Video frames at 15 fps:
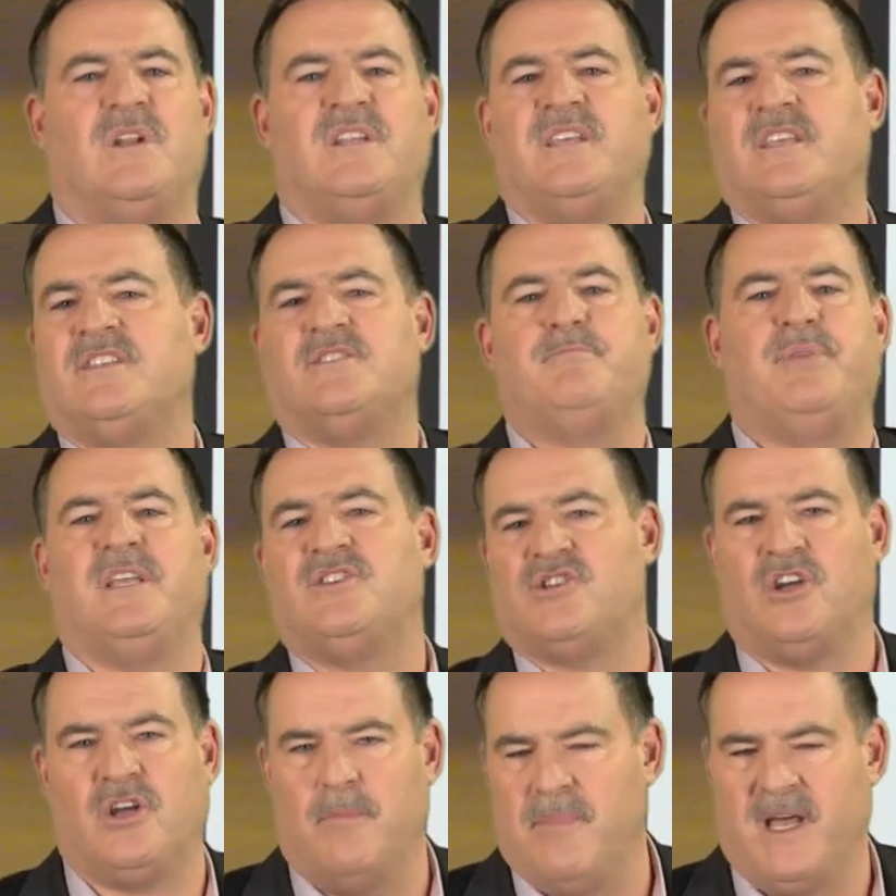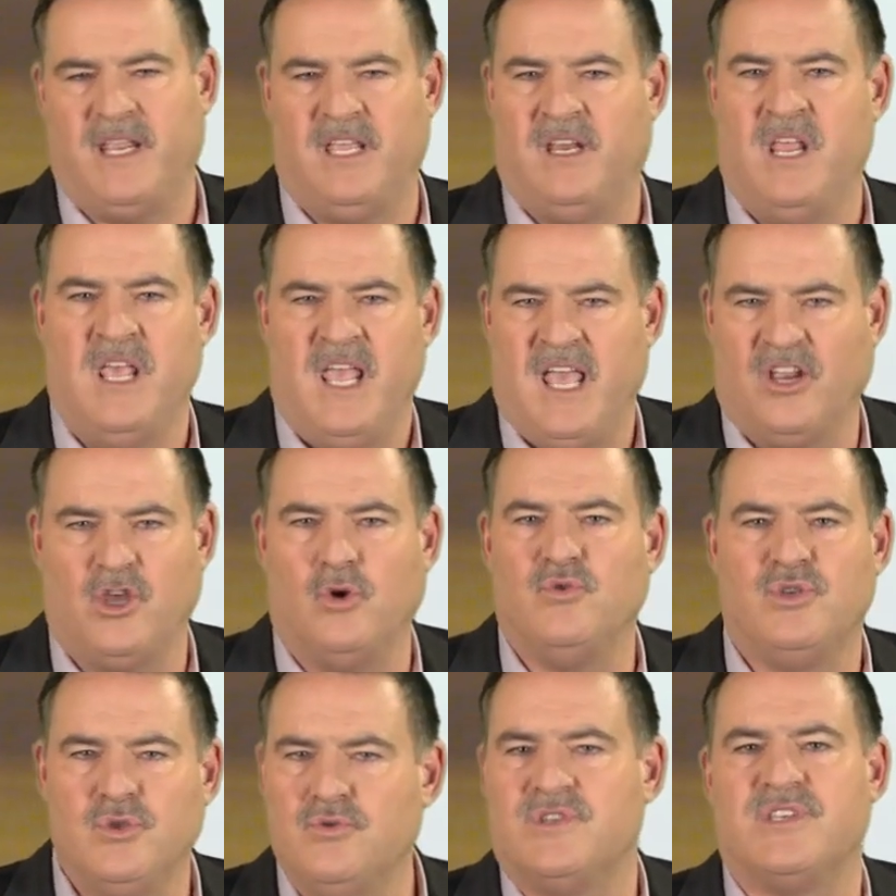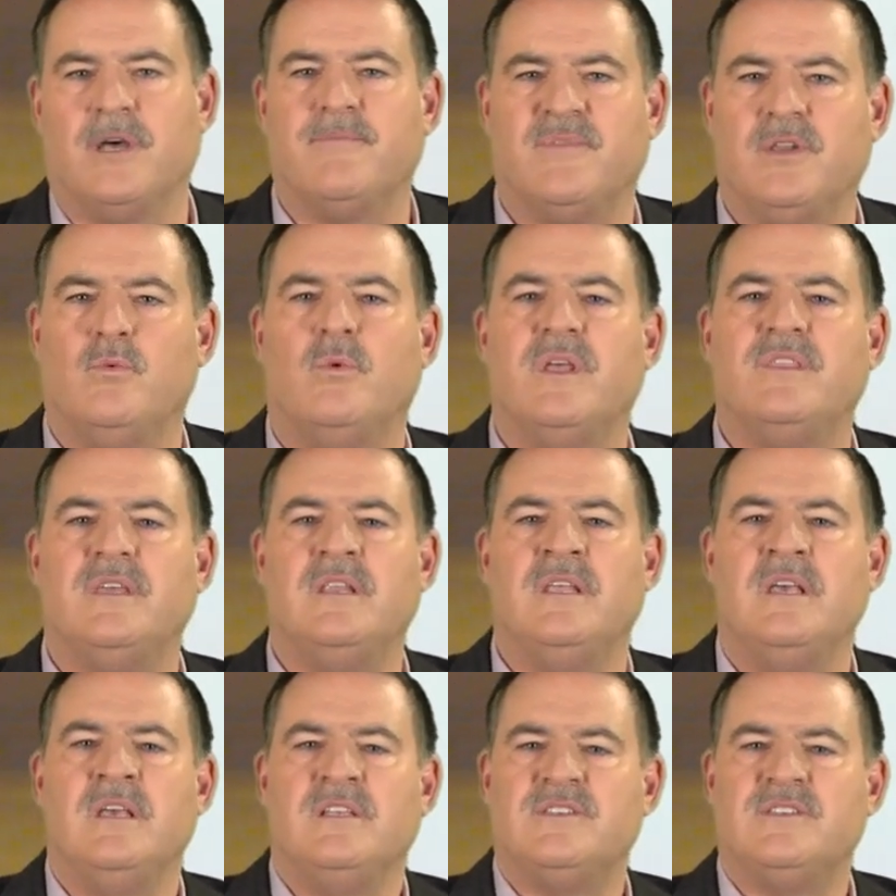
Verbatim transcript: want to take this big chunk of money and, and go do something with it.